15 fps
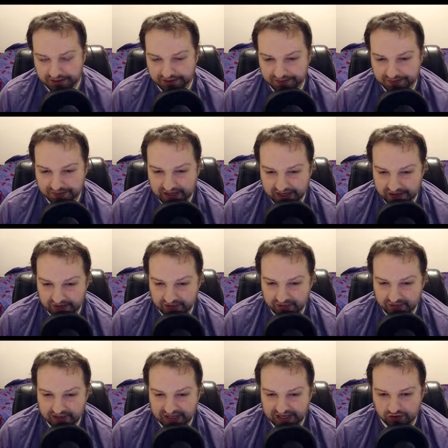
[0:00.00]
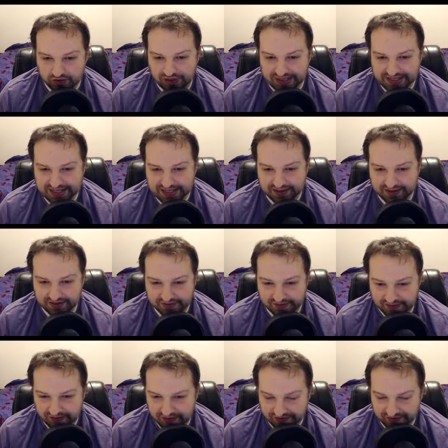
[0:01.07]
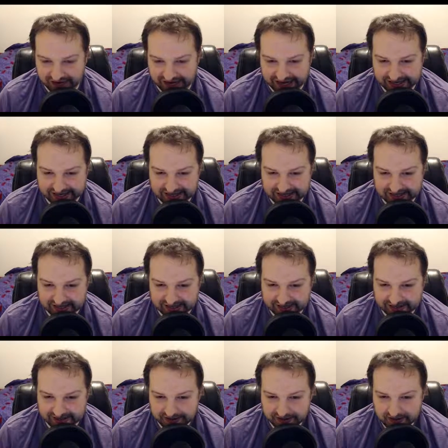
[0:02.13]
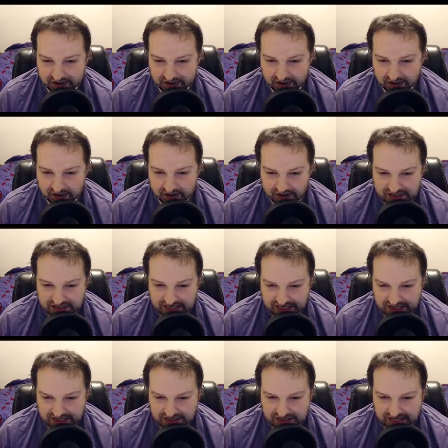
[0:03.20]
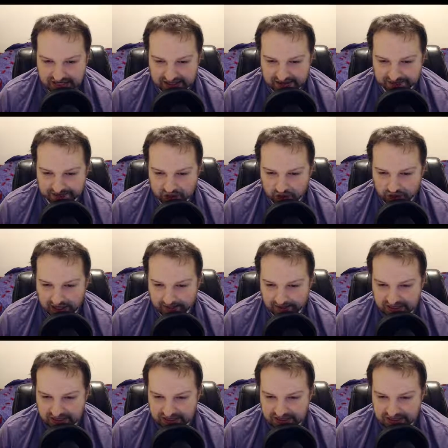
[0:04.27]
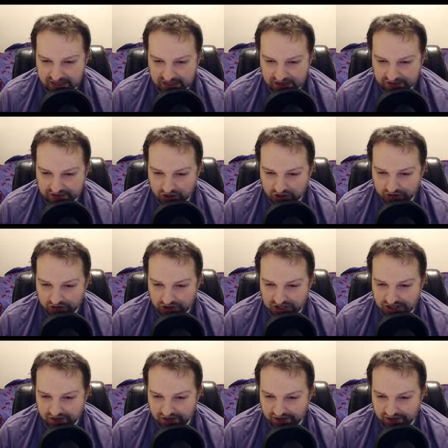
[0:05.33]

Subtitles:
And kind of reset the fight. Second sight. You are able to sense the flow of chi around